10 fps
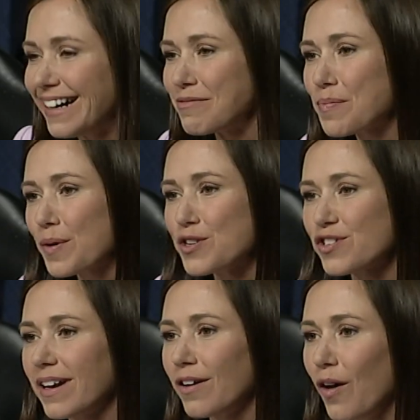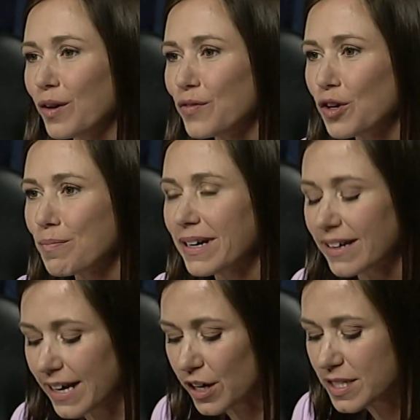Appreciate all of you
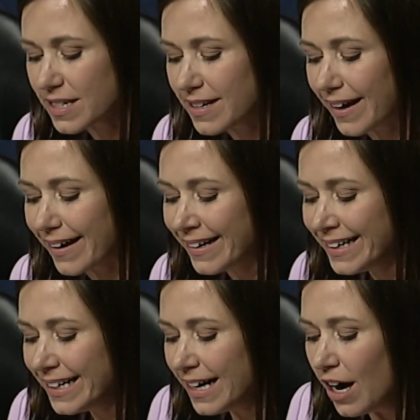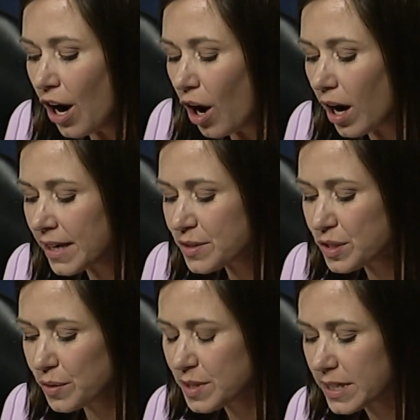being here today. On
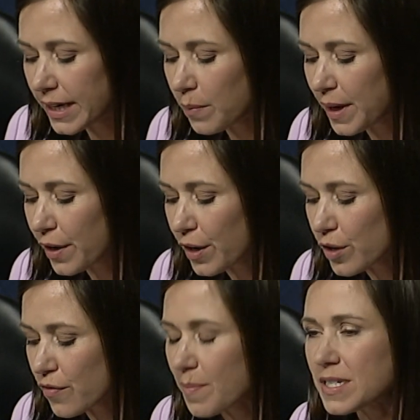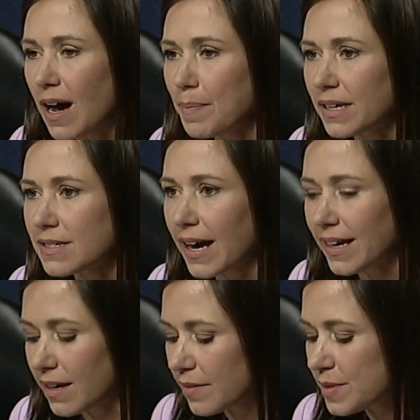Tuesday, we heard from the top
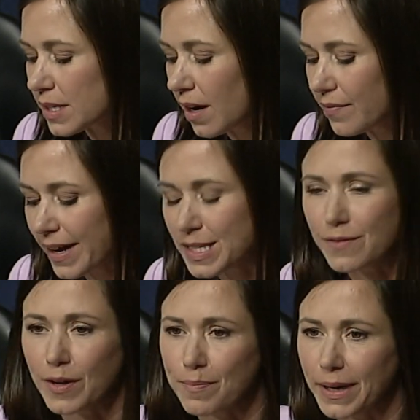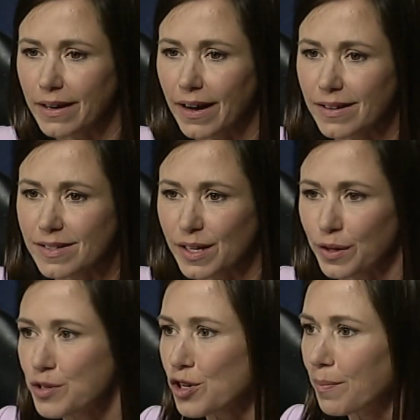executives of SVB and
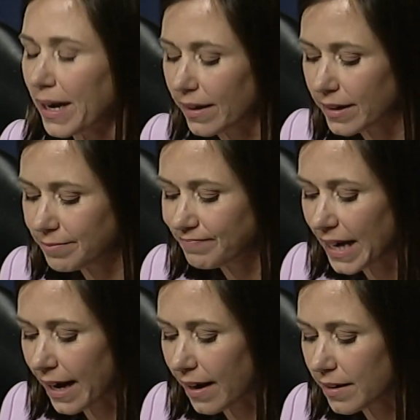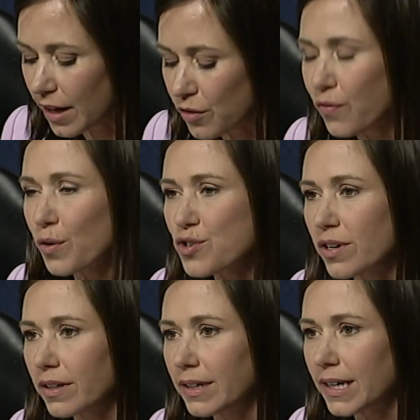Signature Bank, and
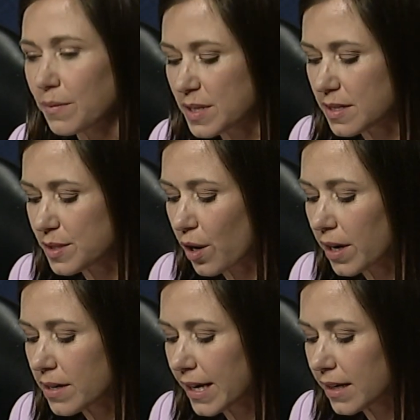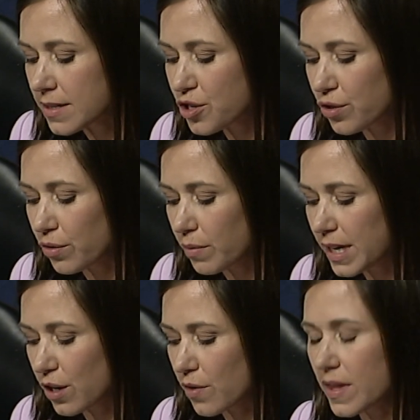unfortunately, it was disheartening to
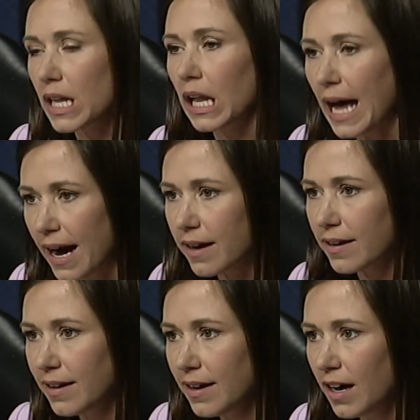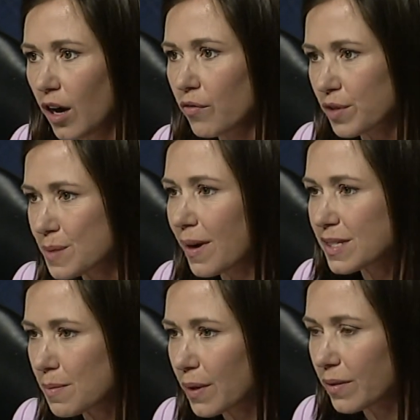hear the lack of
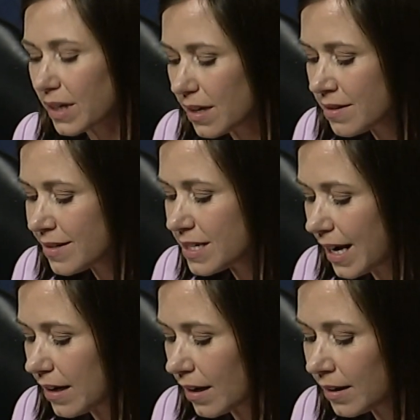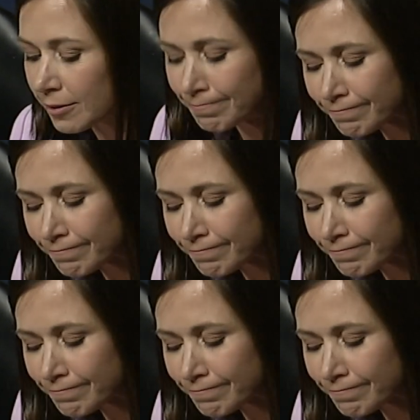responsibility taken